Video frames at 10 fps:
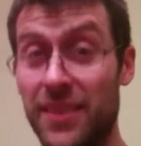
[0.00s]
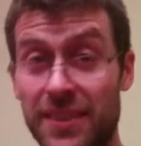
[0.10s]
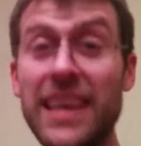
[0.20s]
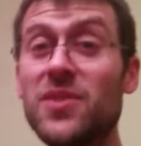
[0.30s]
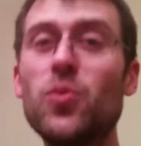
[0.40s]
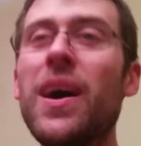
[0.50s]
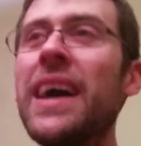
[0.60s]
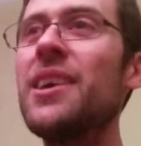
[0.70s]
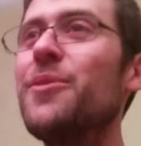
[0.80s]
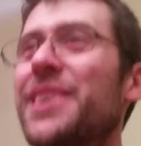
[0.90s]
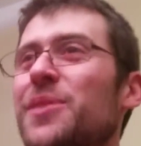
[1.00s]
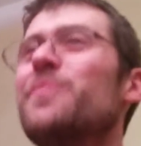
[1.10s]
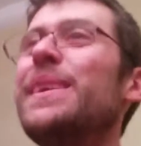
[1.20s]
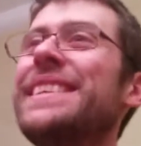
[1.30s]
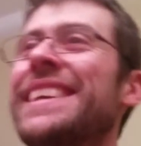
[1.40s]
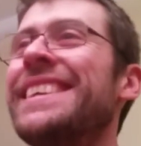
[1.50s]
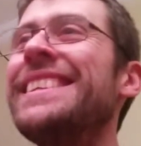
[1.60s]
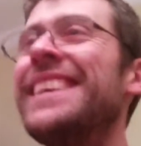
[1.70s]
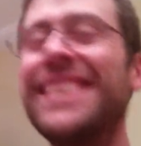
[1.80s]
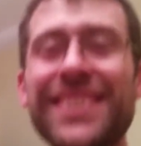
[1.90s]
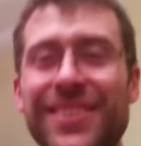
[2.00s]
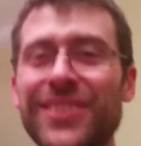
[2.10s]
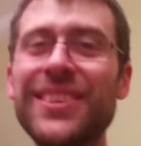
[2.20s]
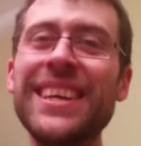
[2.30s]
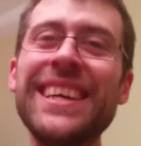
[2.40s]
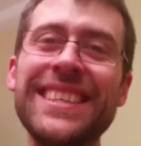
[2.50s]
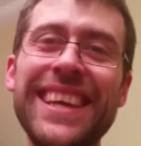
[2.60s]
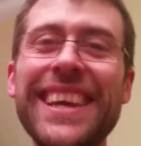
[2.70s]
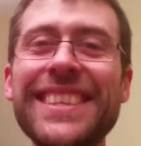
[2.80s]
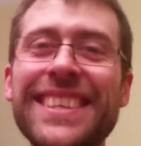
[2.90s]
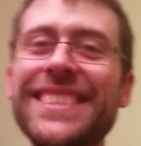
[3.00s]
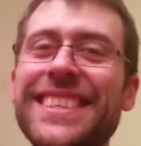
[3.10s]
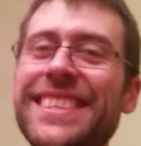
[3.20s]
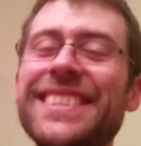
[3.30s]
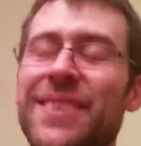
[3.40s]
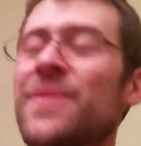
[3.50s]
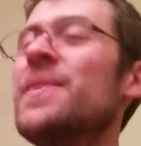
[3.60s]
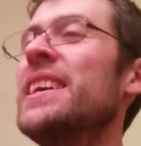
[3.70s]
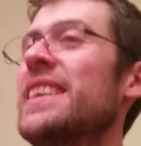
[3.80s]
That's why we're completing the heating system